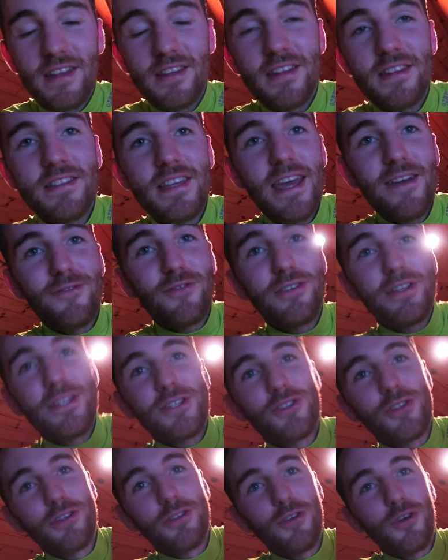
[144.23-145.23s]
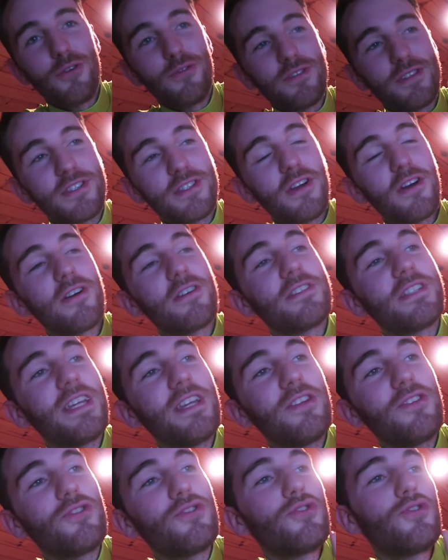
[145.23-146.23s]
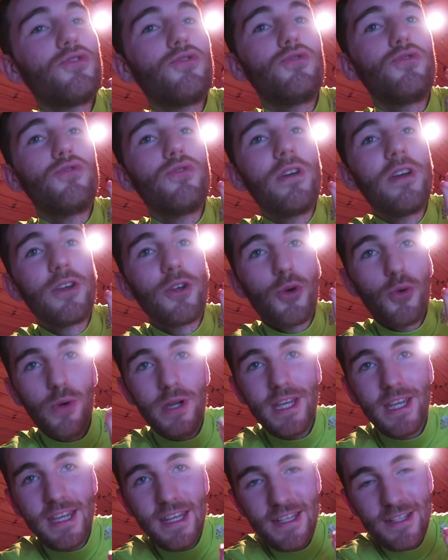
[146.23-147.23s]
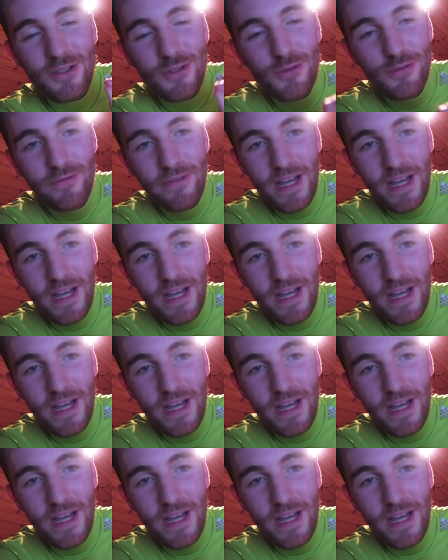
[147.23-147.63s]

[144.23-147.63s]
the definition of starting too quick, too